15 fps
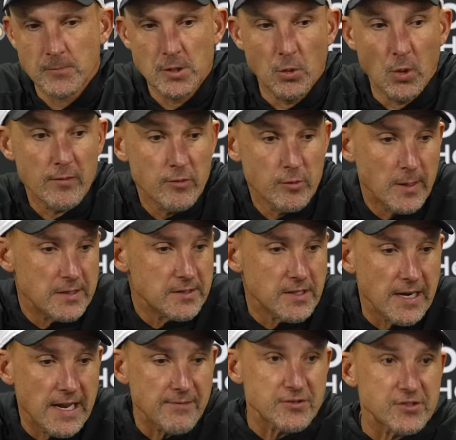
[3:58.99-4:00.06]
you know everybody's
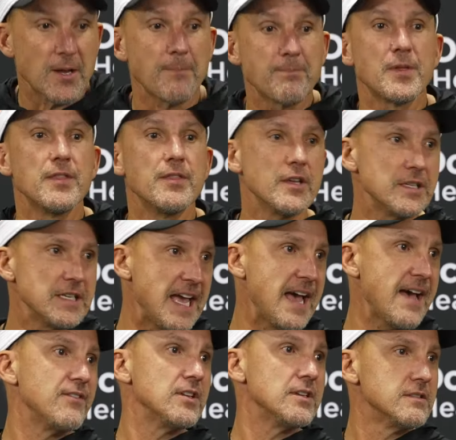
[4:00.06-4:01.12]
going to have something that you
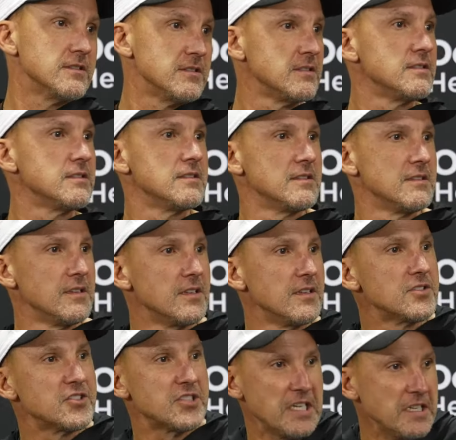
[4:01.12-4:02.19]
haven't
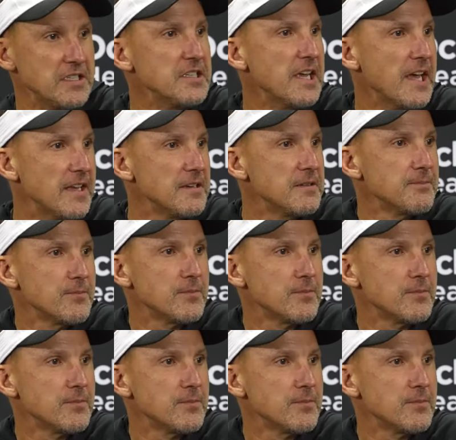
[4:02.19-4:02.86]
seen yet,